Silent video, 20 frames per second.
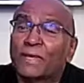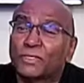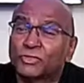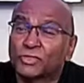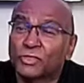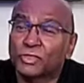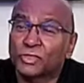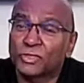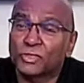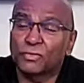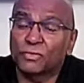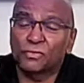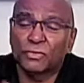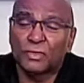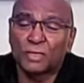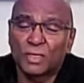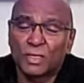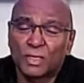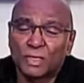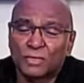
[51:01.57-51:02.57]
to you,
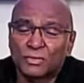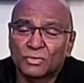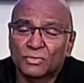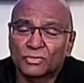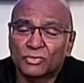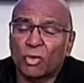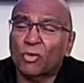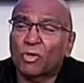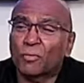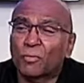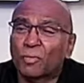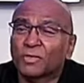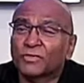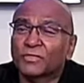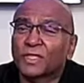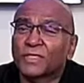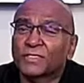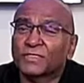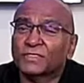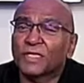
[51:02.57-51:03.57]
talk
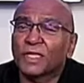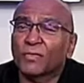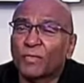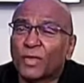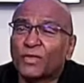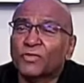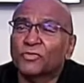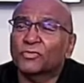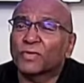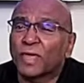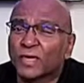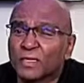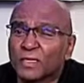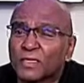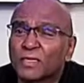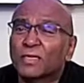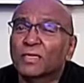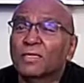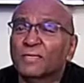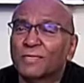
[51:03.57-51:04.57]
about things that where you can
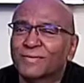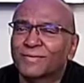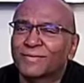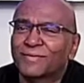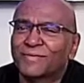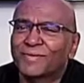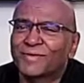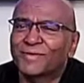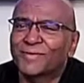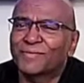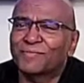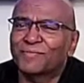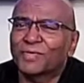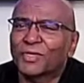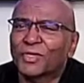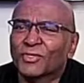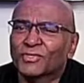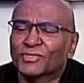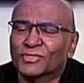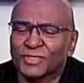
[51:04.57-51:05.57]
earn.
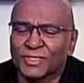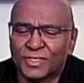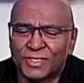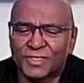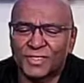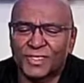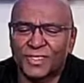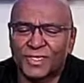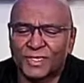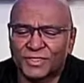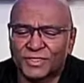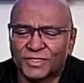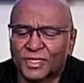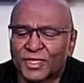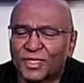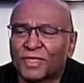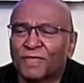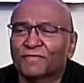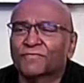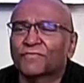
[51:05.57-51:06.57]
Because earning is a
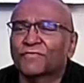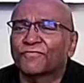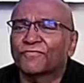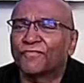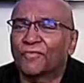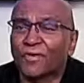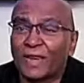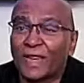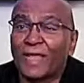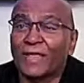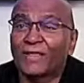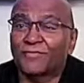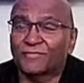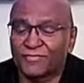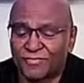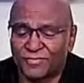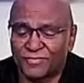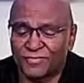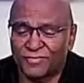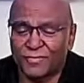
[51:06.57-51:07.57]
gift for
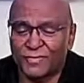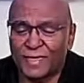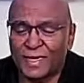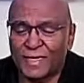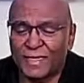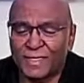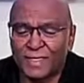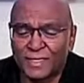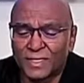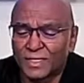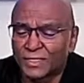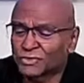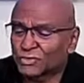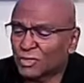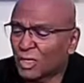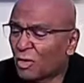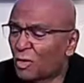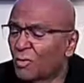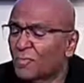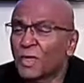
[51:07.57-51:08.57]
life, okay?
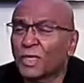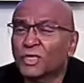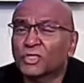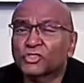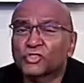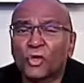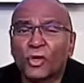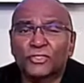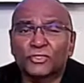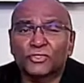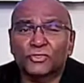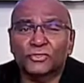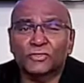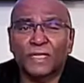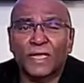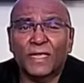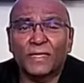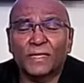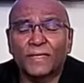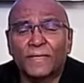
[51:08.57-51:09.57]
So I hope you enjoyed
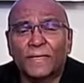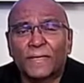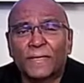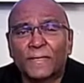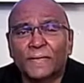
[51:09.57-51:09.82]
today.